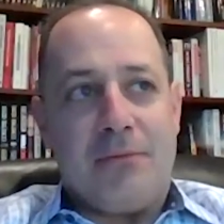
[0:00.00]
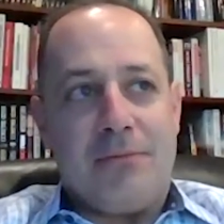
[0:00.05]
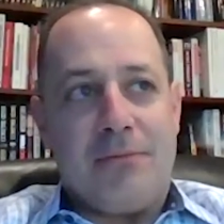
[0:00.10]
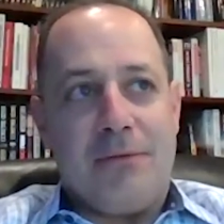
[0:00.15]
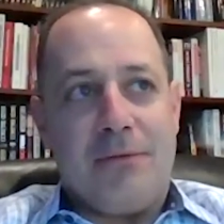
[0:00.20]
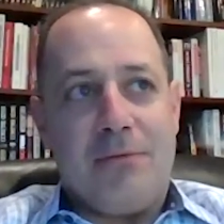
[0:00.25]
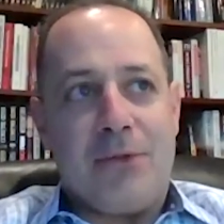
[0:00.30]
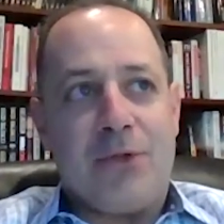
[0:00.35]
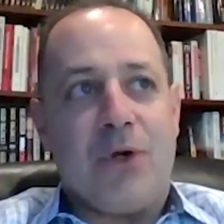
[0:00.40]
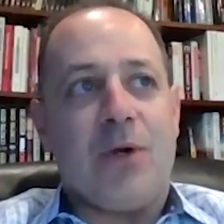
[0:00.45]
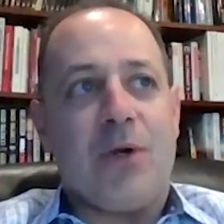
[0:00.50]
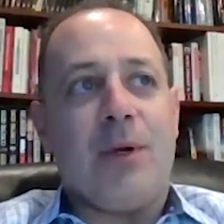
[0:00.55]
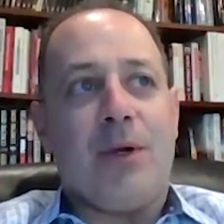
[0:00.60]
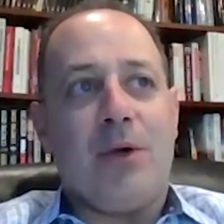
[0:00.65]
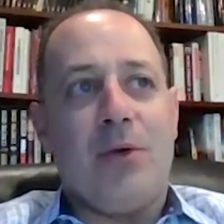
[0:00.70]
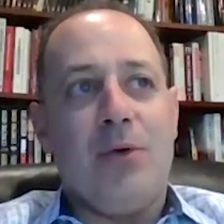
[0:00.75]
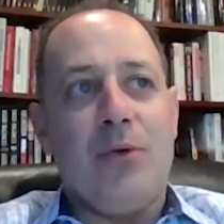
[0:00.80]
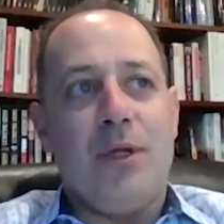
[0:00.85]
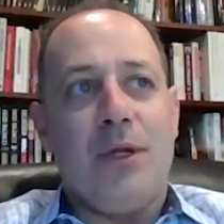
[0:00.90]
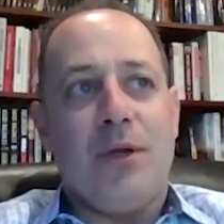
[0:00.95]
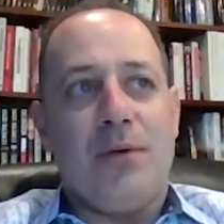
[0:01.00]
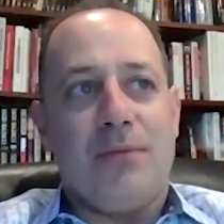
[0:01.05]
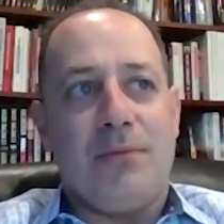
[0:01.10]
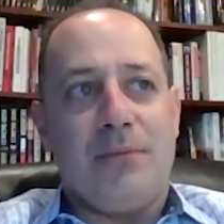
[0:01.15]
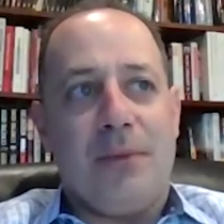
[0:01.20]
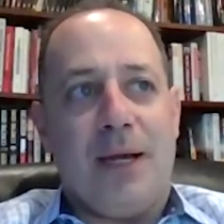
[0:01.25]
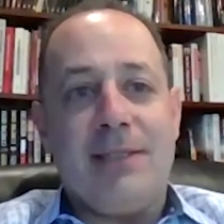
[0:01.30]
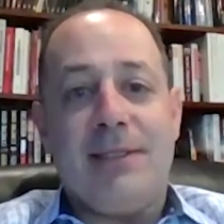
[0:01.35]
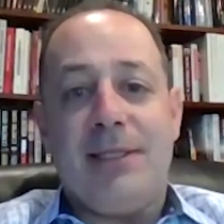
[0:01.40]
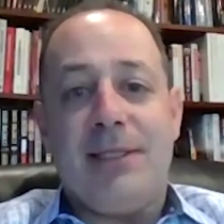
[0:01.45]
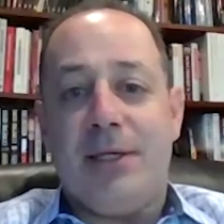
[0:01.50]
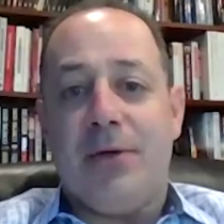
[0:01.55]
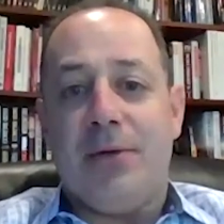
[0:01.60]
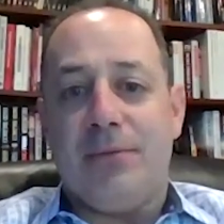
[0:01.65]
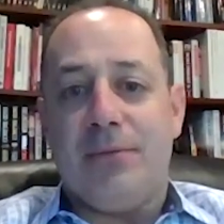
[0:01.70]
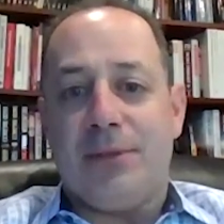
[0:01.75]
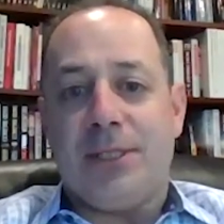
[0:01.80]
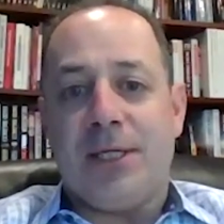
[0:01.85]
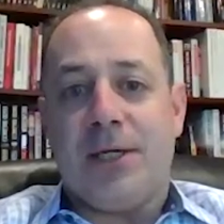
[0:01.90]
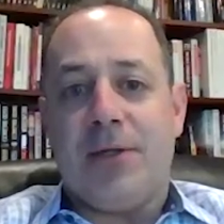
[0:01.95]
we're talking about who,
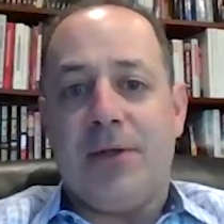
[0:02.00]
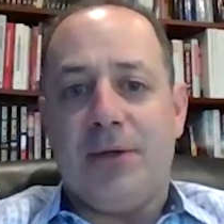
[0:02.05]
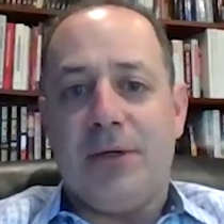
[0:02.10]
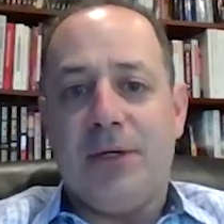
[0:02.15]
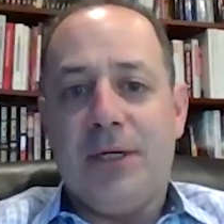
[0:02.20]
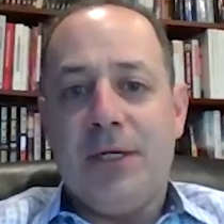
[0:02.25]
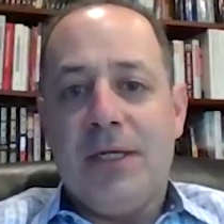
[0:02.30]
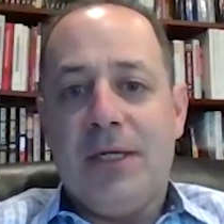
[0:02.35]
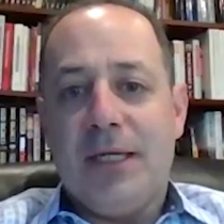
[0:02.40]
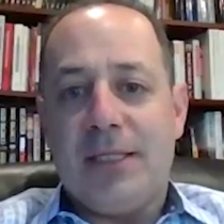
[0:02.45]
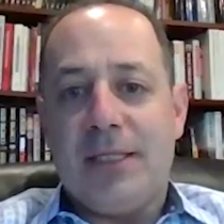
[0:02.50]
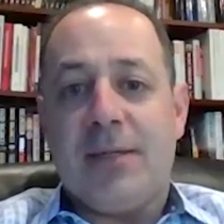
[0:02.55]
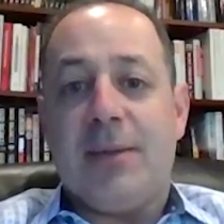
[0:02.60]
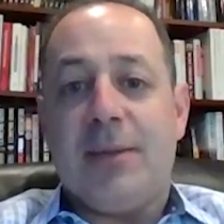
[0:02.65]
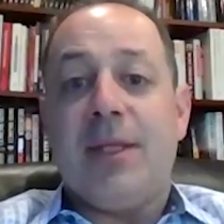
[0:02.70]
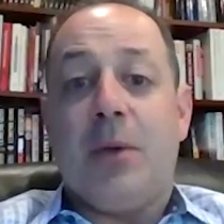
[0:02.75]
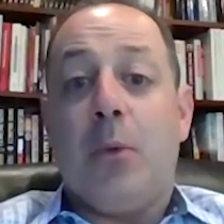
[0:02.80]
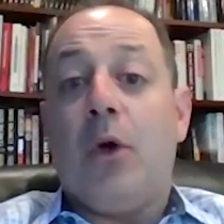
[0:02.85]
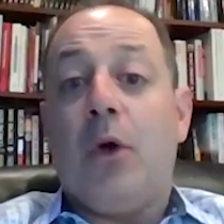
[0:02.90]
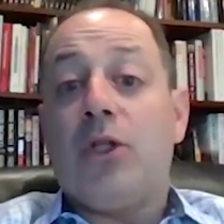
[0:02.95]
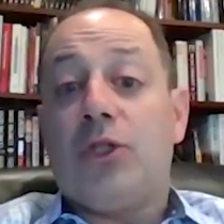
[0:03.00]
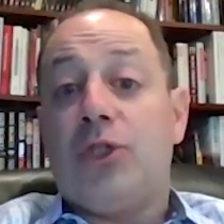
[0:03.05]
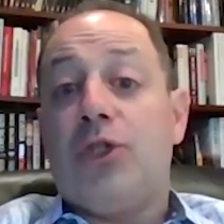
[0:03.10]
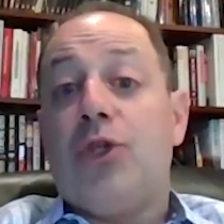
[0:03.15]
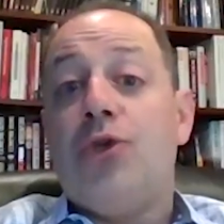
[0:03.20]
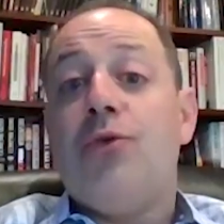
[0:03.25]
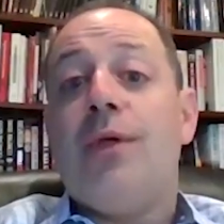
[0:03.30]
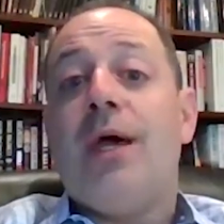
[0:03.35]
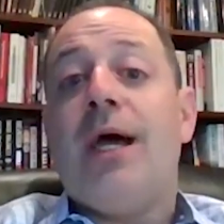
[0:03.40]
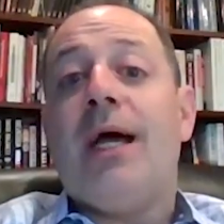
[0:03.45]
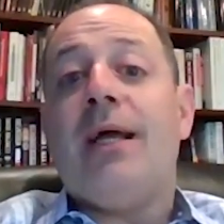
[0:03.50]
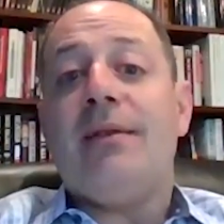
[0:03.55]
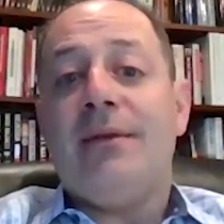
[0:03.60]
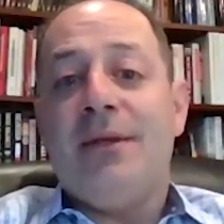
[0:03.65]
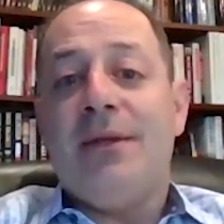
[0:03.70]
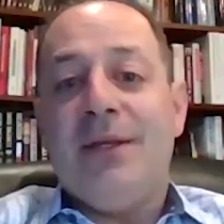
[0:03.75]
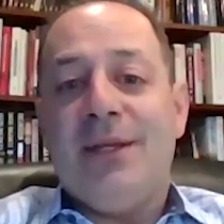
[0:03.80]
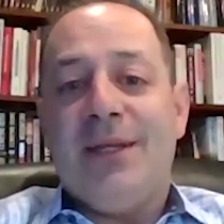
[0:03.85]
ideal seller is someone that wants to do that.